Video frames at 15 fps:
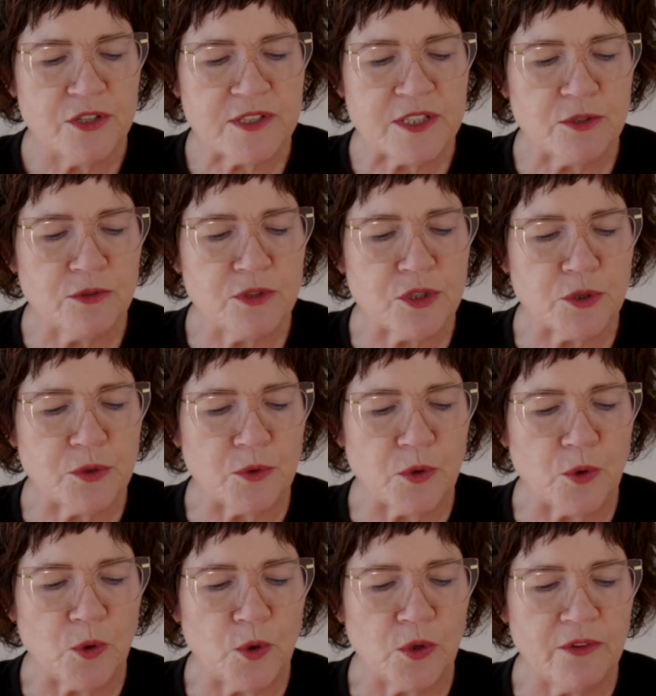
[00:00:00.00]
still do
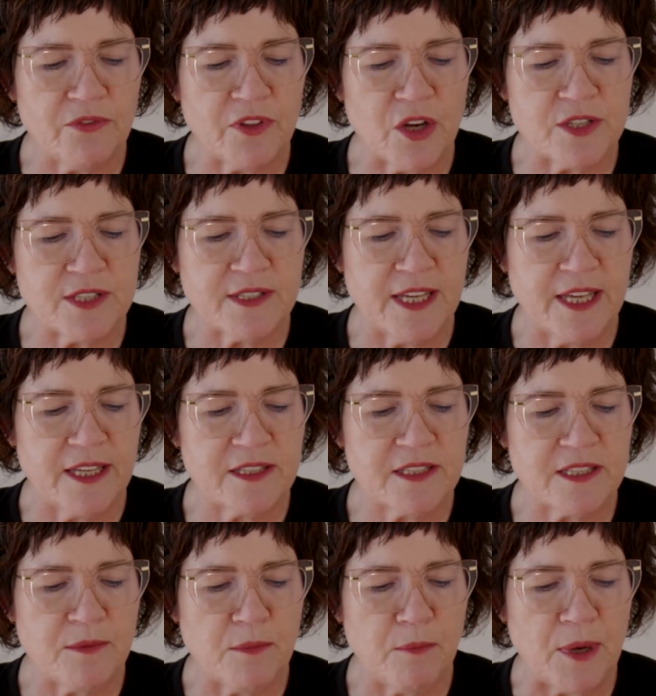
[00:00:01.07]
all of those
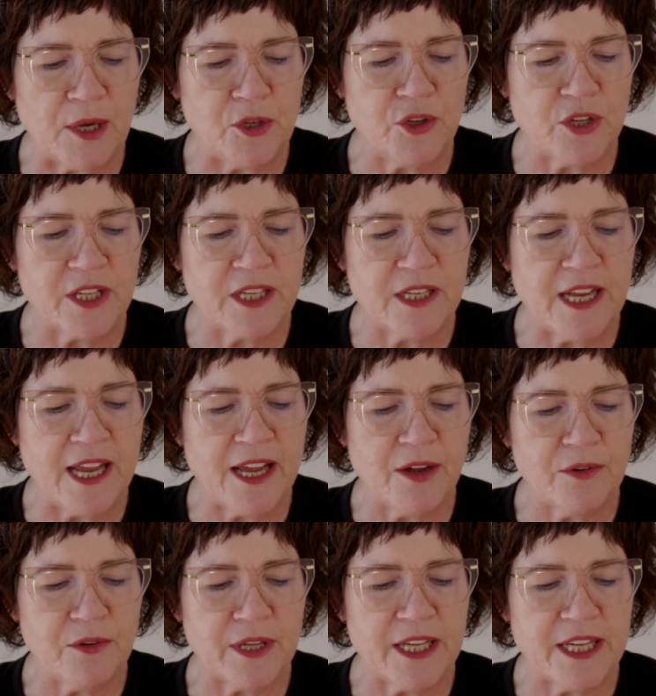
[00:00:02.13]
things, but you can
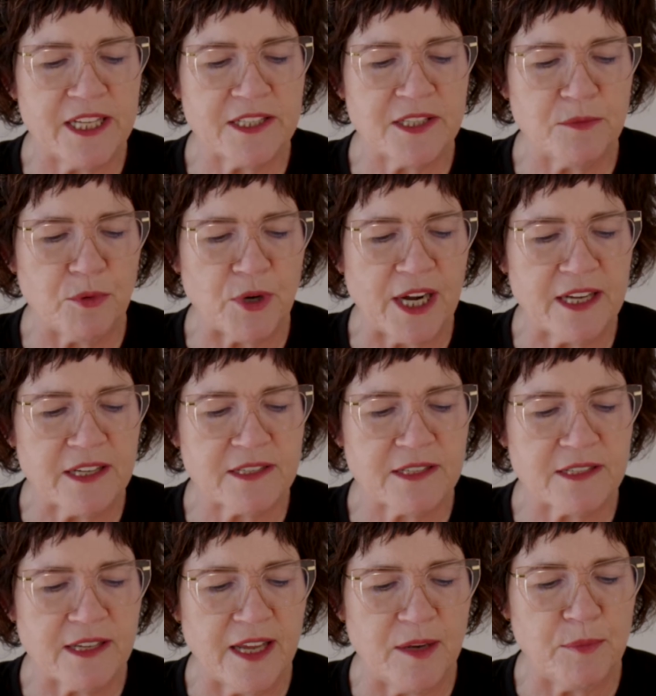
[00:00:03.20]
now ease the
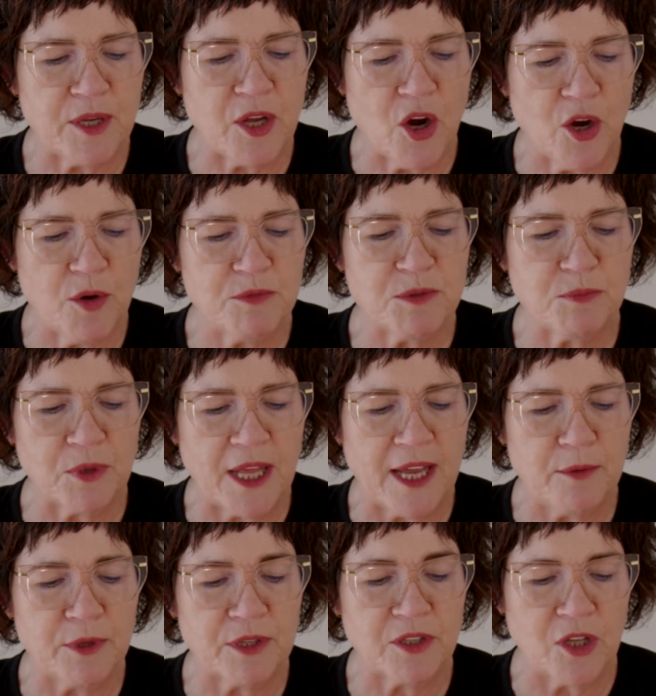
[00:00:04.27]
brakes and be home to
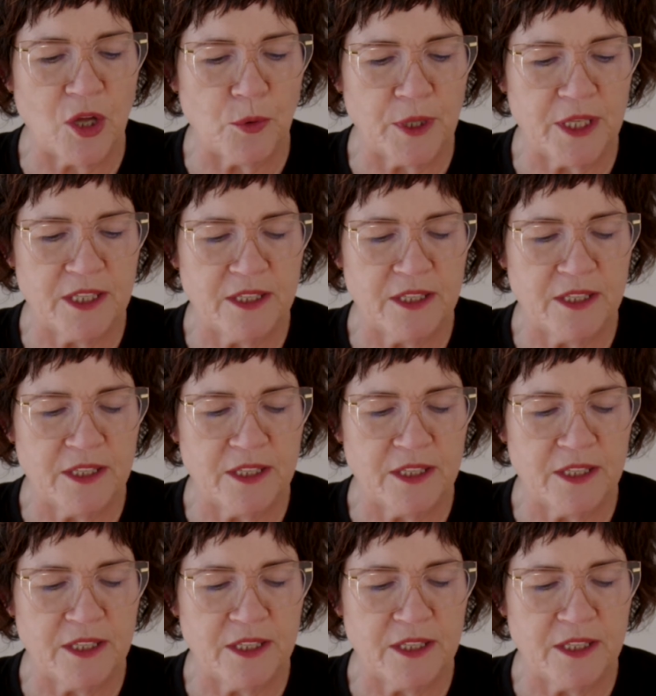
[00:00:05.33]
play with Chloe,